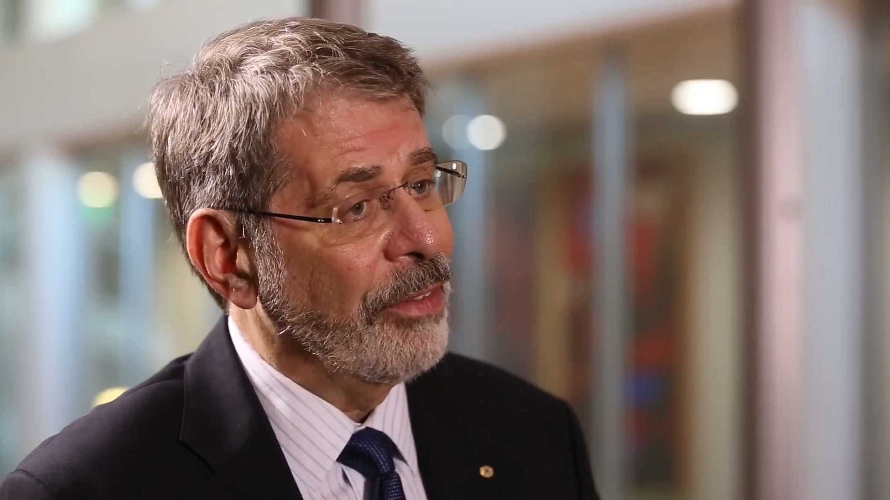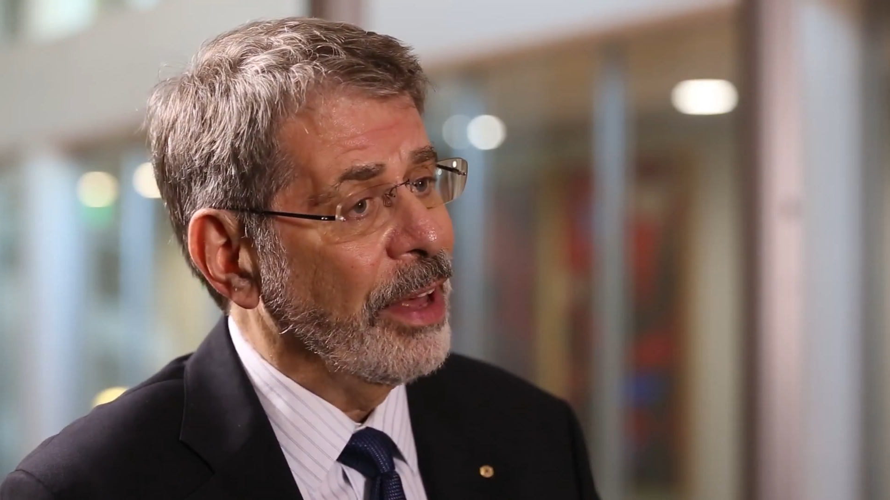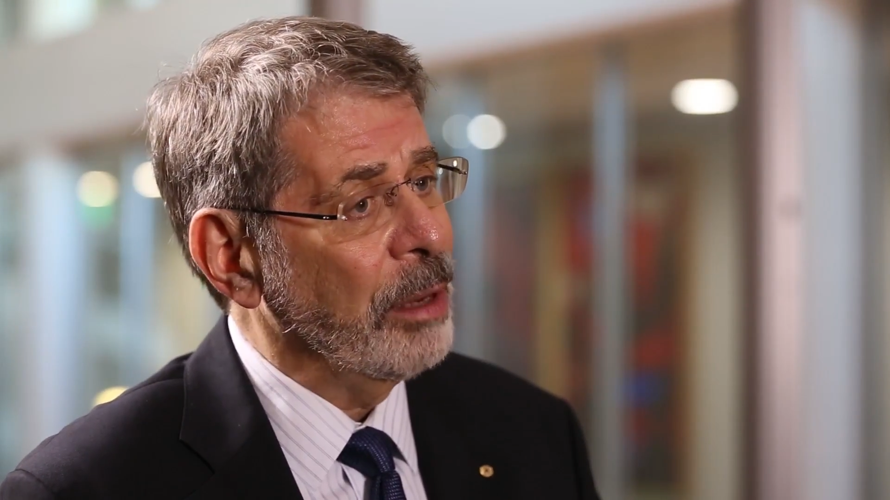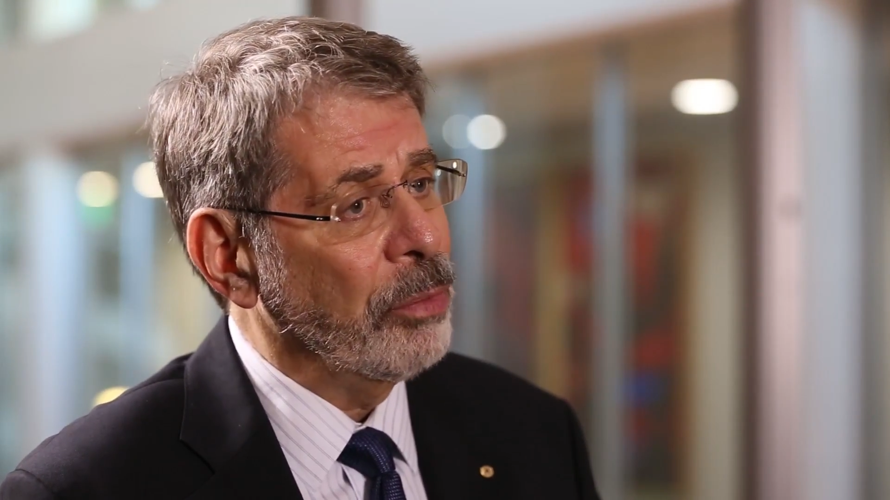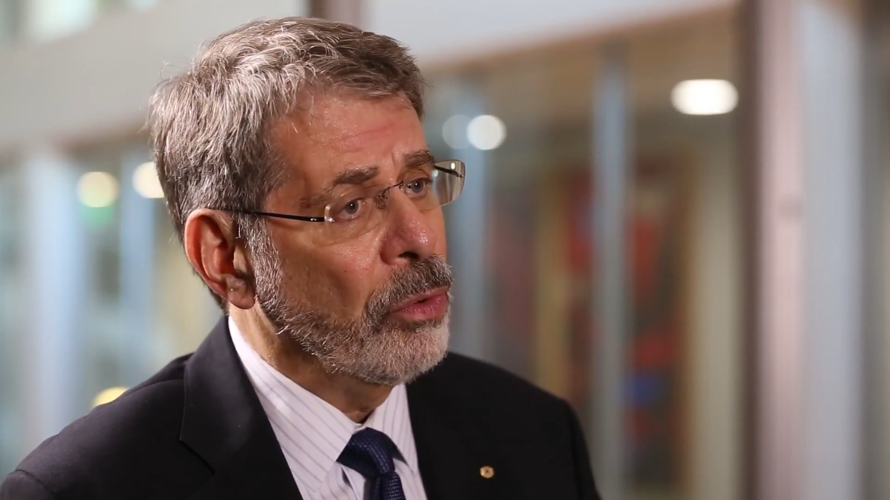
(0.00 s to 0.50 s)

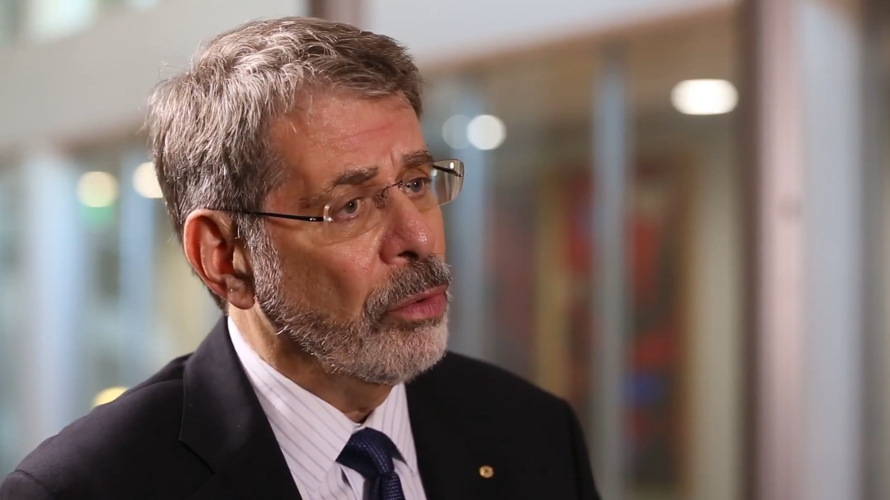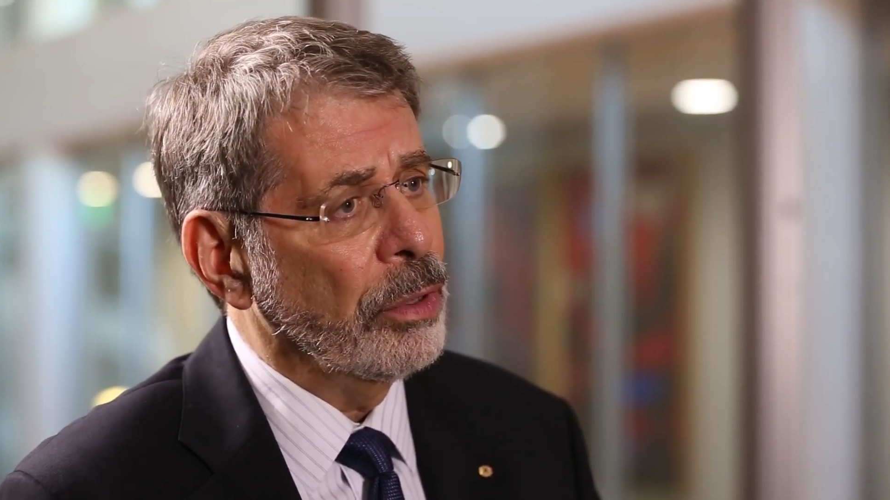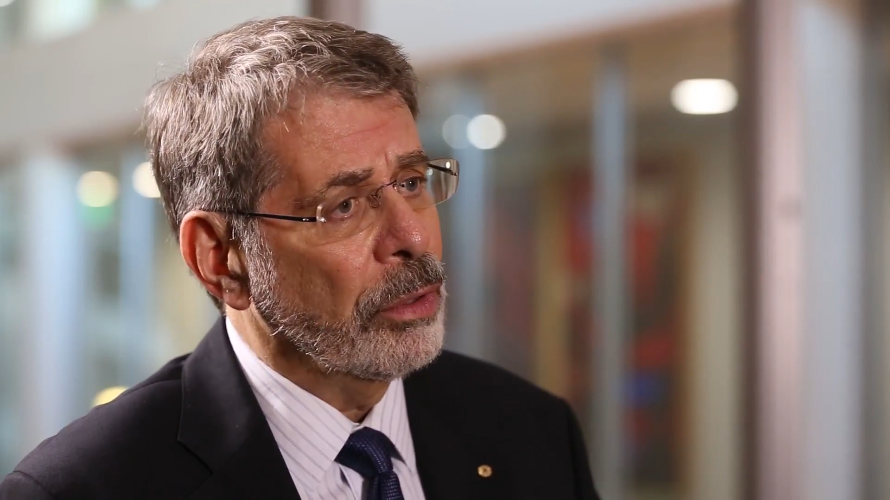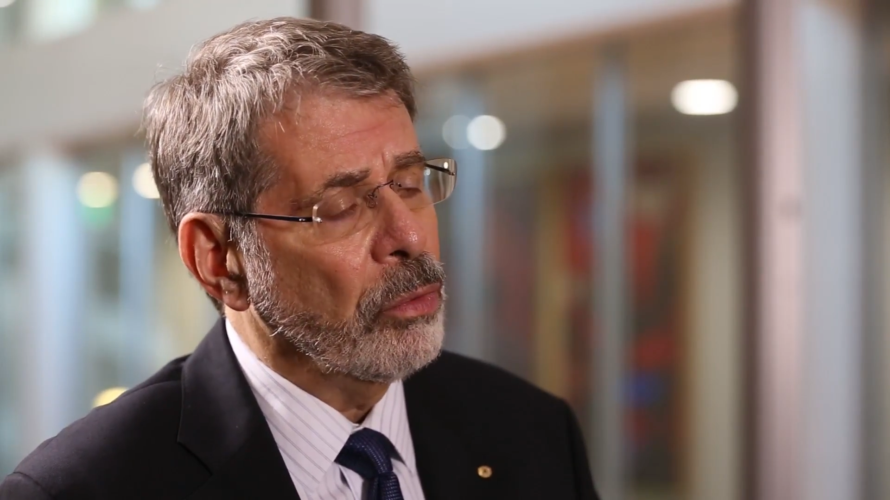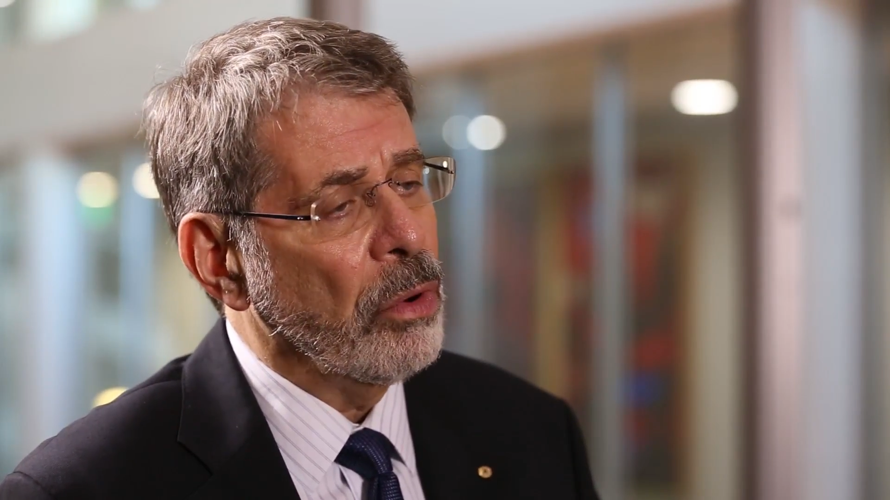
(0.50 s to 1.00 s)
available
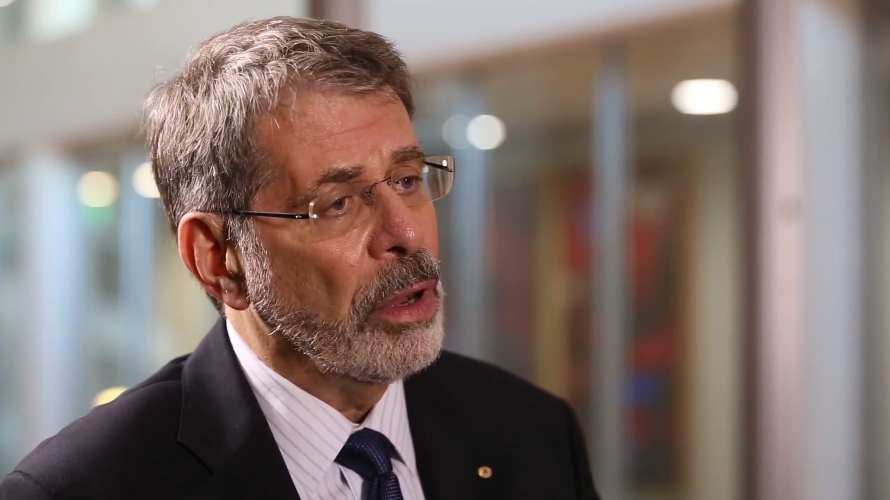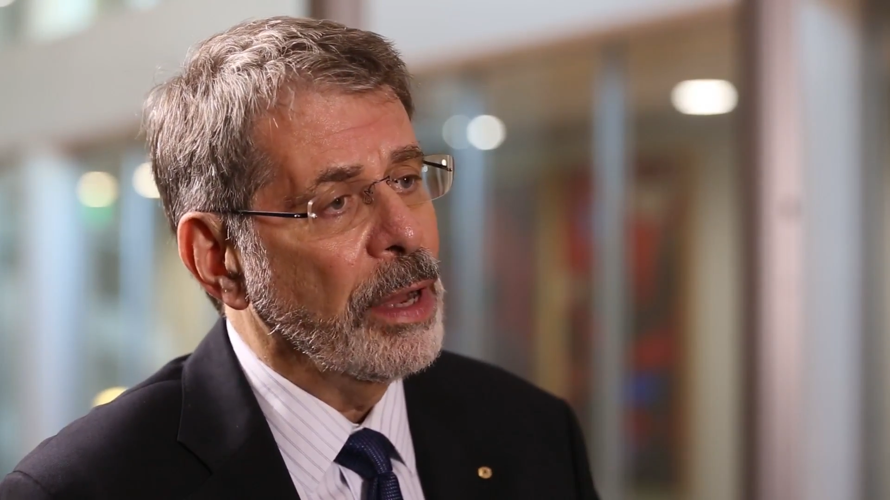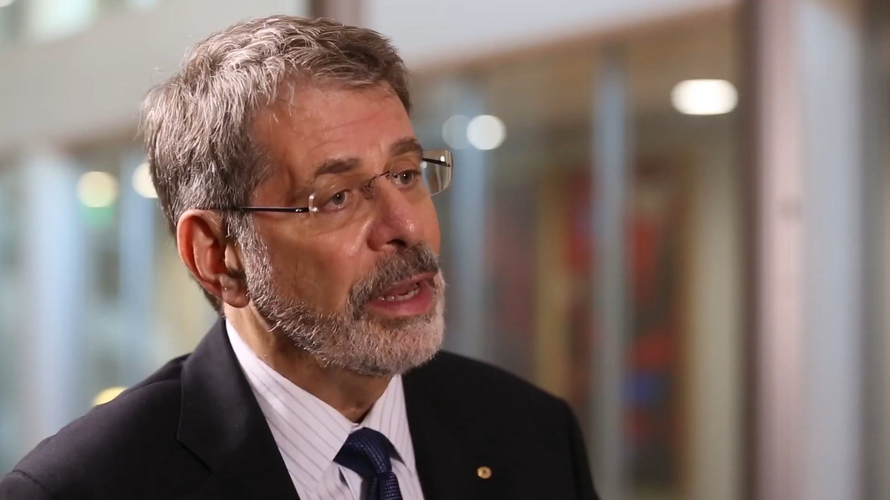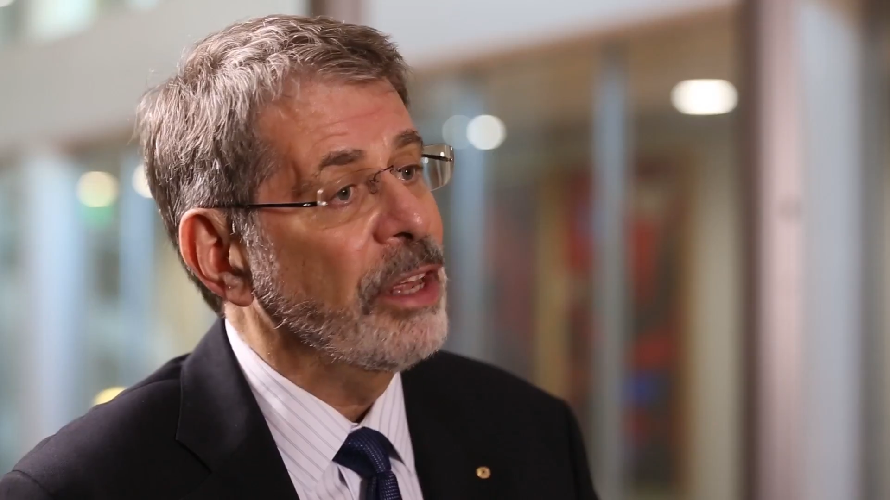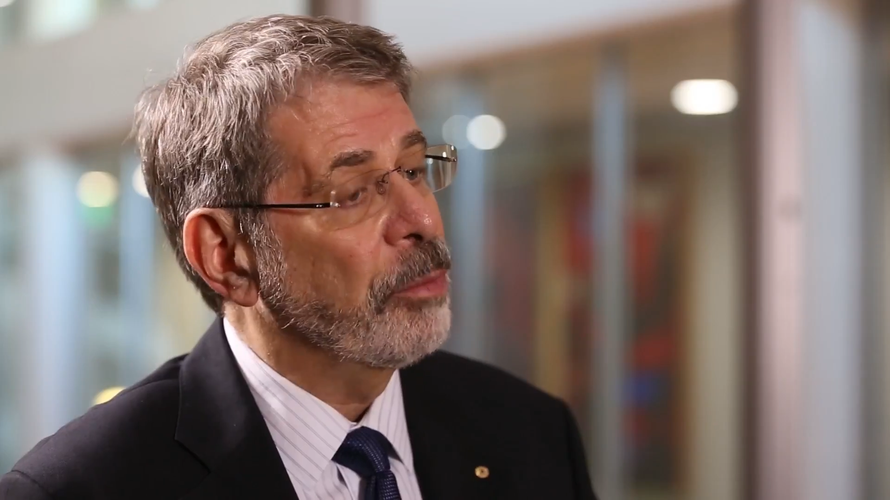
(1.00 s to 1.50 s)
worldwide.